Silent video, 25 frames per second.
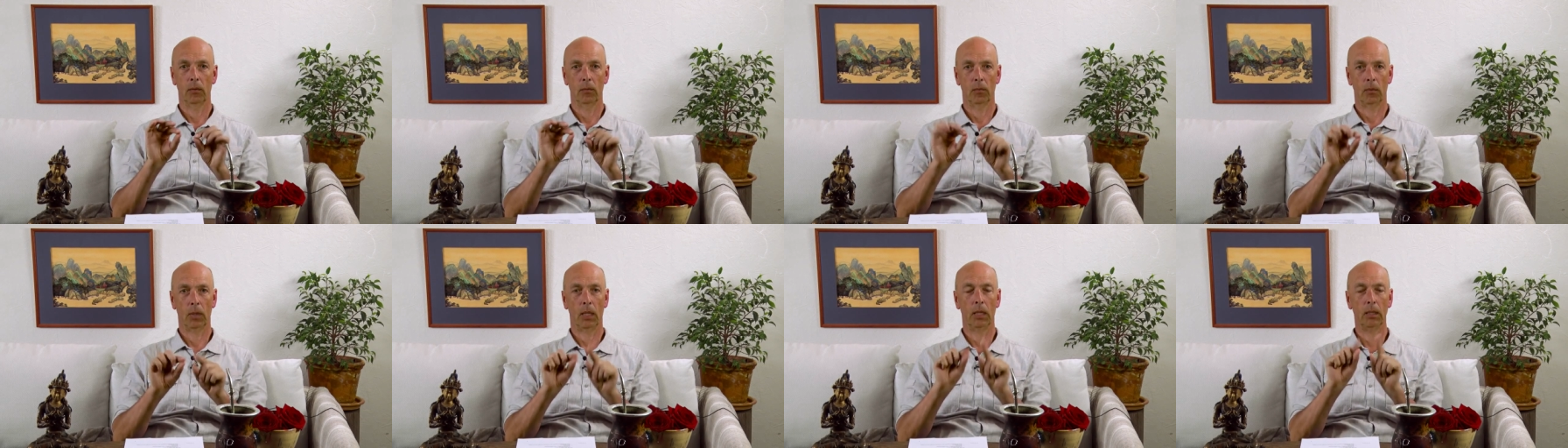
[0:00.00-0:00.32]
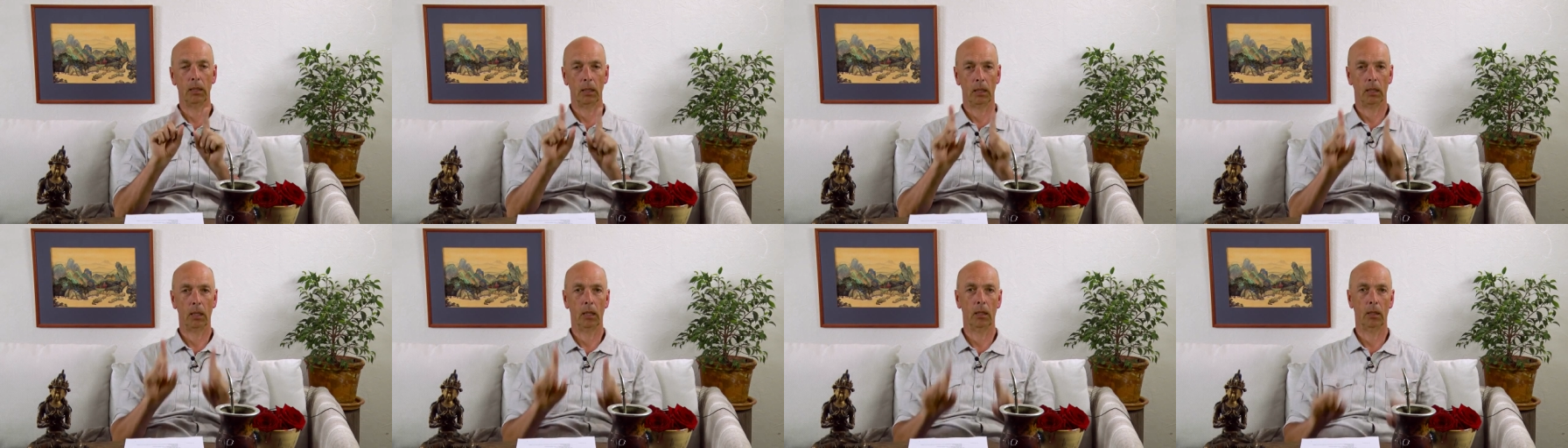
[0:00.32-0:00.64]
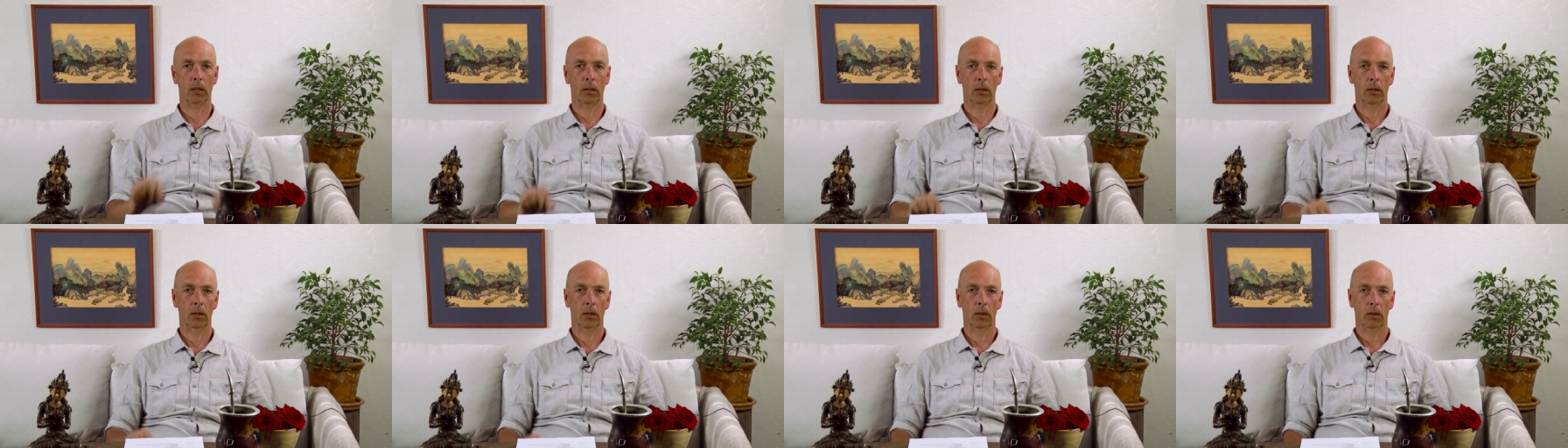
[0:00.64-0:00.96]
right
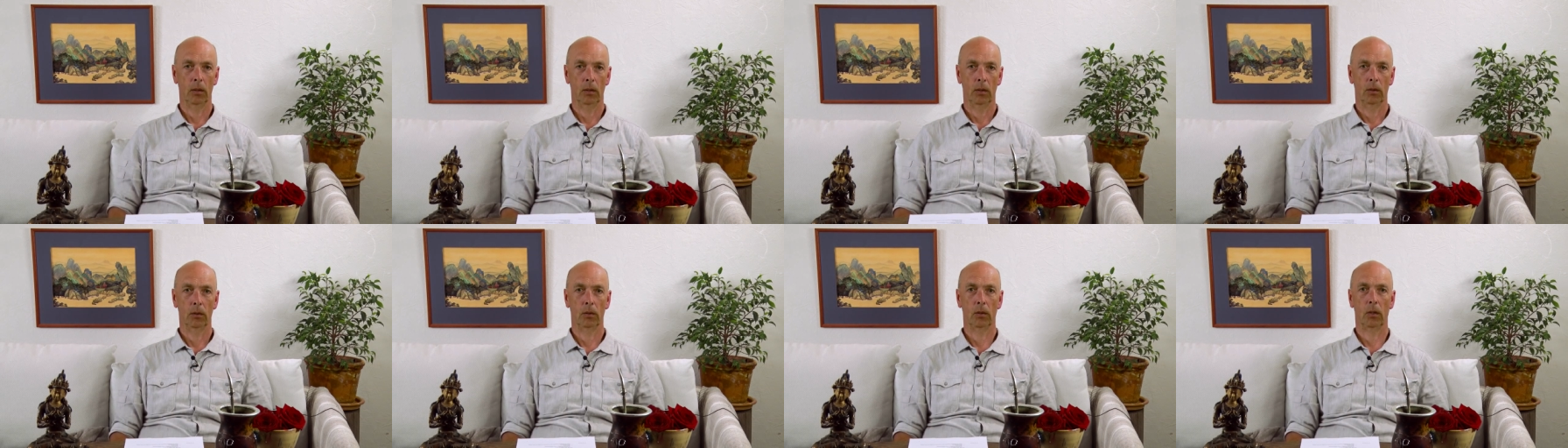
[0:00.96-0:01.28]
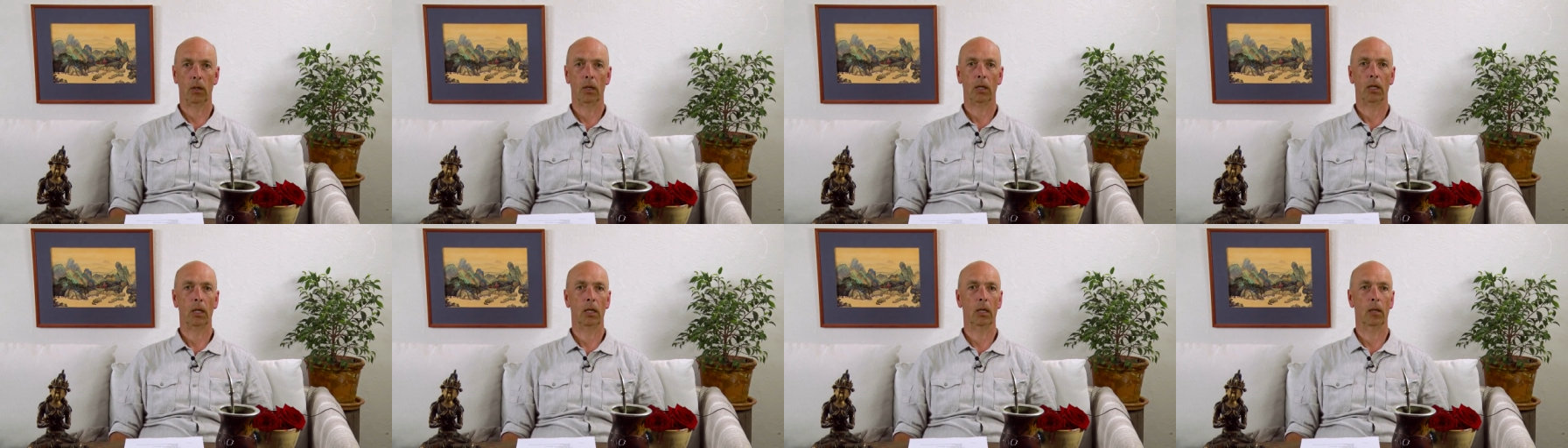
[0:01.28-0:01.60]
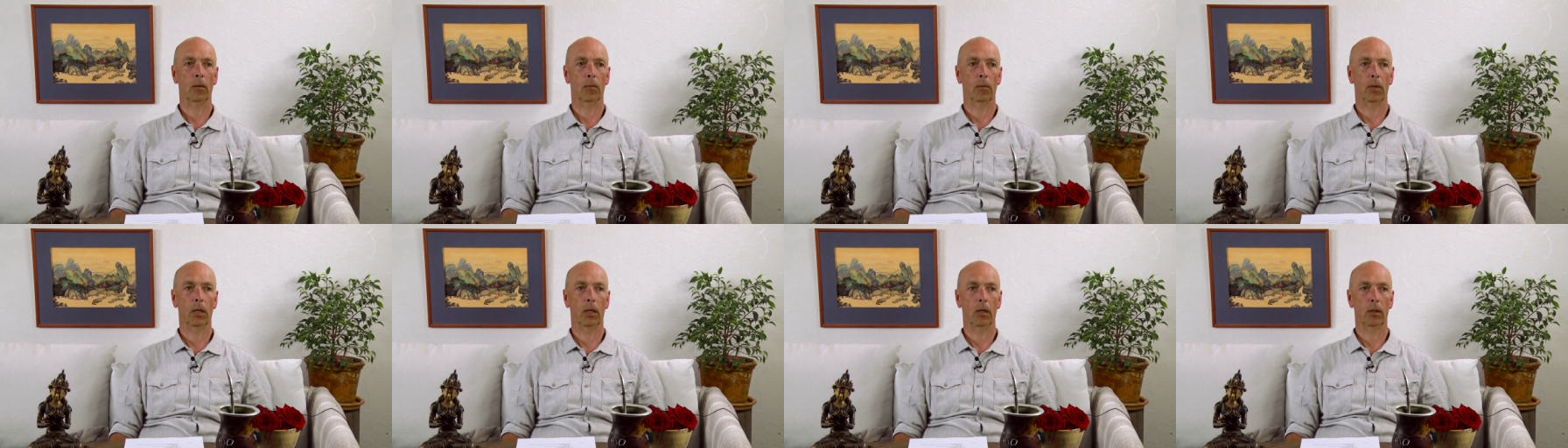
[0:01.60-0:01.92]
here talking
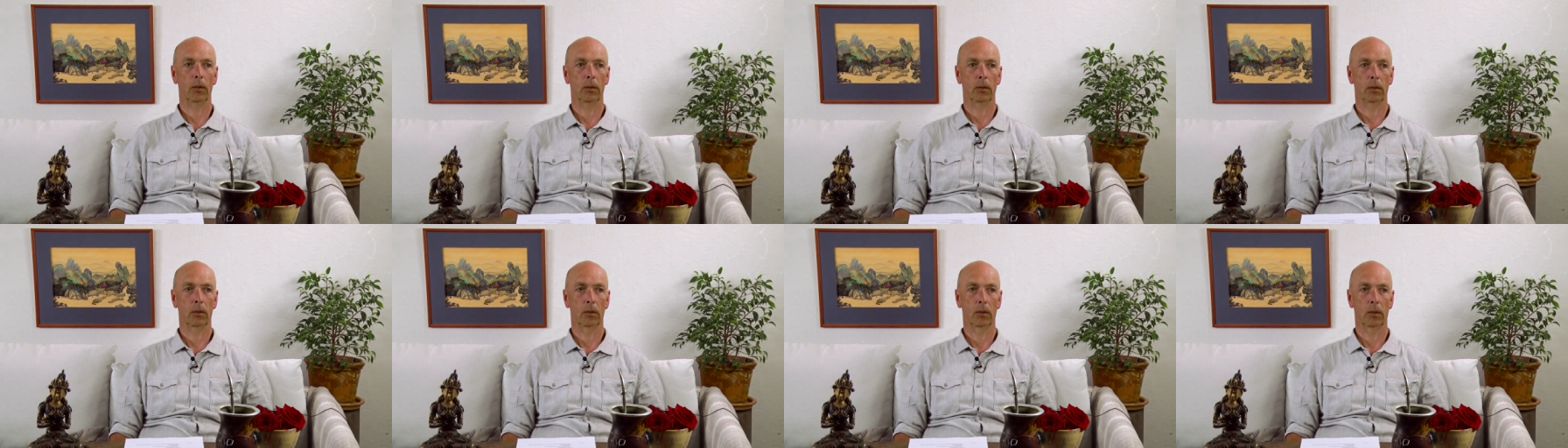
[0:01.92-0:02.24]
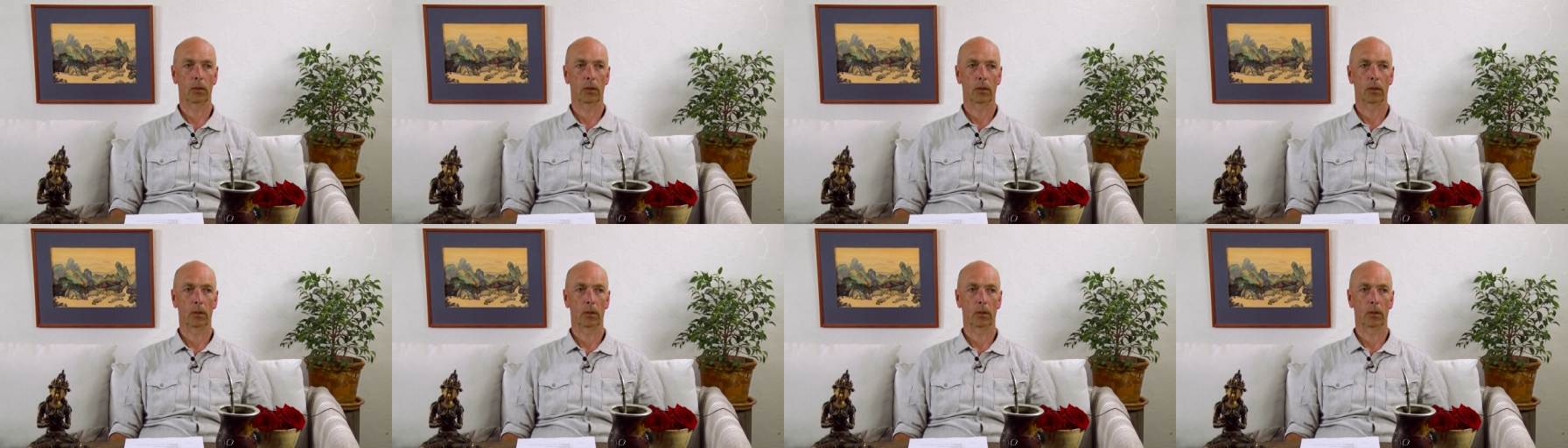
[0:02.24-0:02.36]
about.